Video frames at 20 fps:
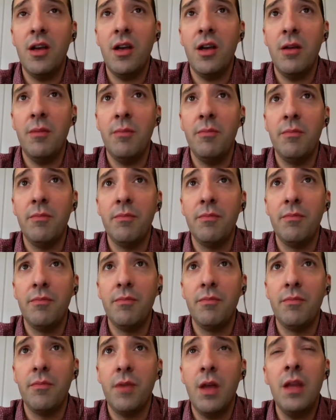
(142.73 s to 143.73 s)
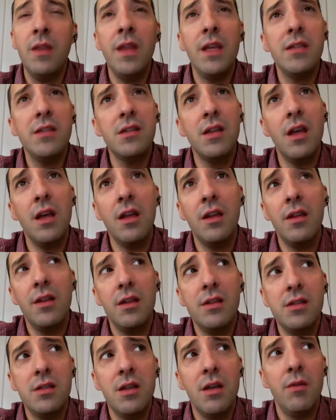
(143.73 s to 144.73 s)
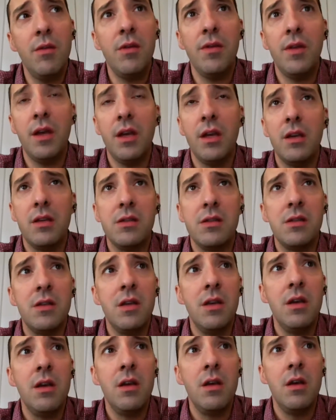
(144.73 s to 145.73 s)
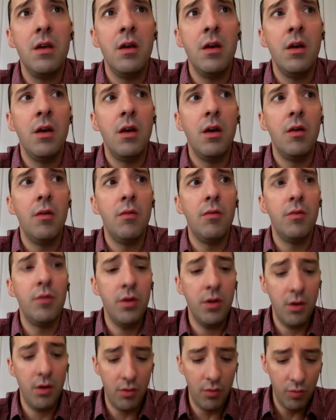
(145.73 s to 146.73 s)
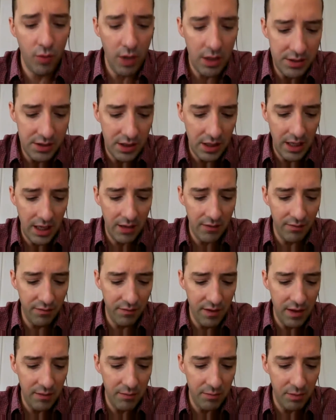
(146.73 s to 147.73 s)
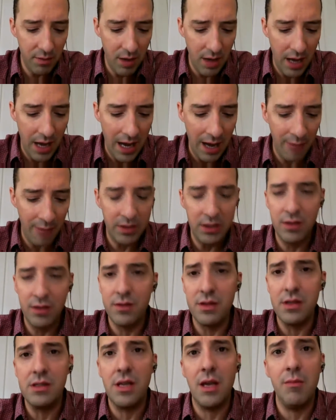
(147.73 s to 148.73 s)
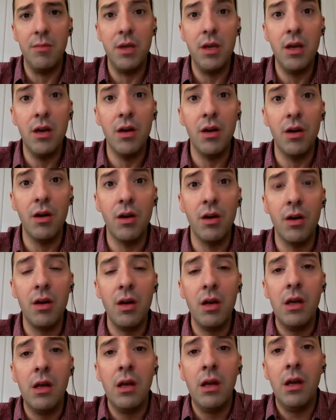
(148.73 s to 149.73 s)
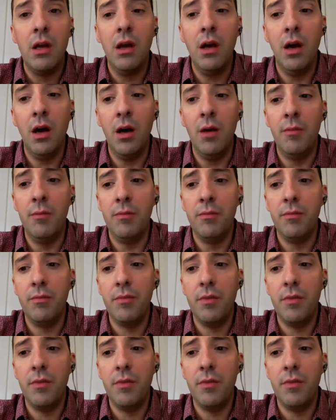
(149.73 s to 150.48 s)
um, and that's uh, uh, that's another thing is, you know, Arrested and Veep happened in the same year, hmm. um,